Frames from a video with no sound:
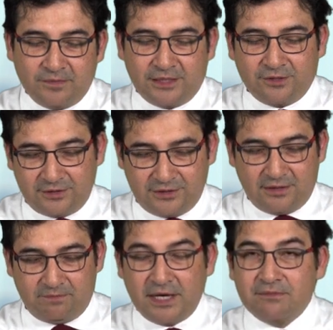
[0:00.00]
because it's
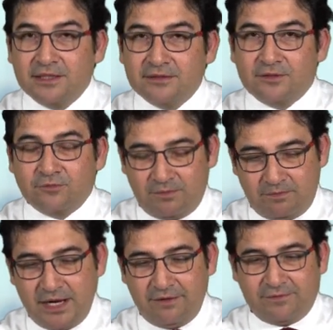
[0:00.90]
a payment, we
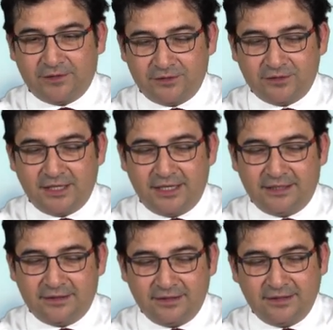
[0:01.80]
pay for the
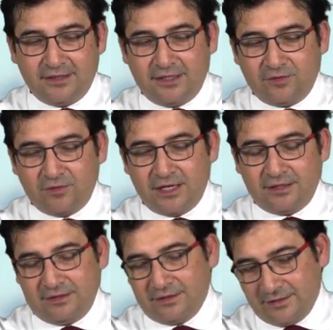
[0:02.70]
underlying, and
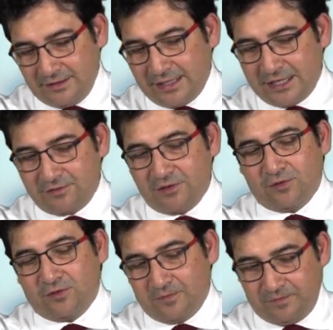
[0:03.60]
one cash
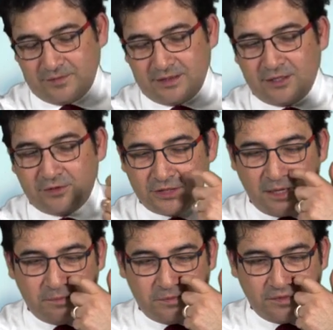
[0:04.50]
flow goes
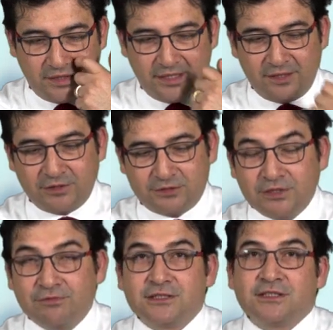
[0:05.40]
up in which
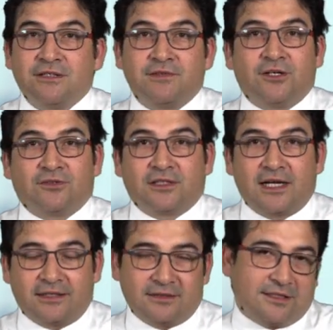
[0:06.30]
we receive the
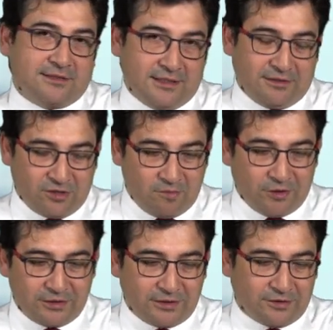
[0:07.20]
underlying, that is the
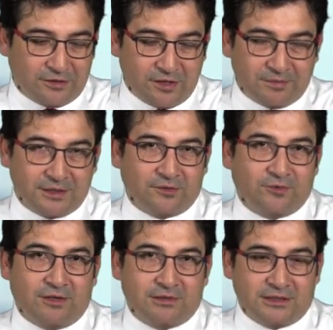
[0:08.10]
commodity or the object
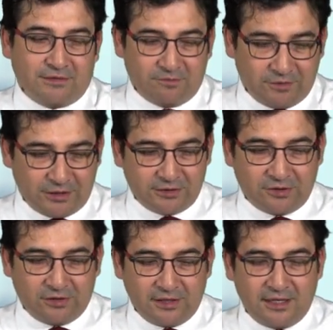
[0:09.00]
we are receiving. But it's
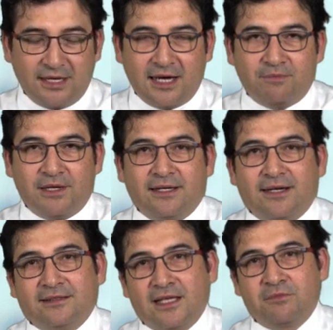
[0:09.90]
all happening
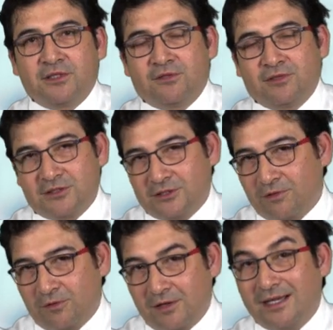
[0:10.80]
at time t equals
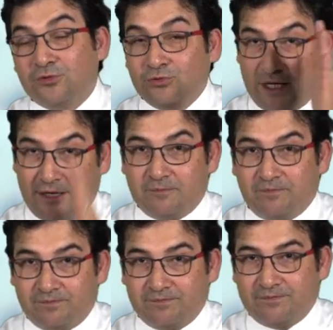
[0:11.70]
0 today.
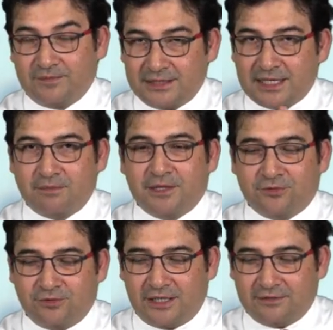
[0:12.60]
It's happening
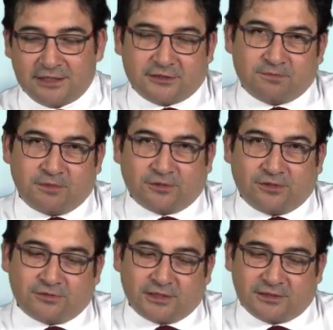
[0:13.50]
today. That's the spot
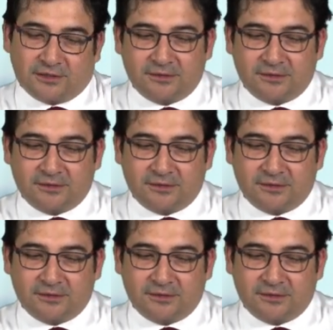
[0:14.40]
contract.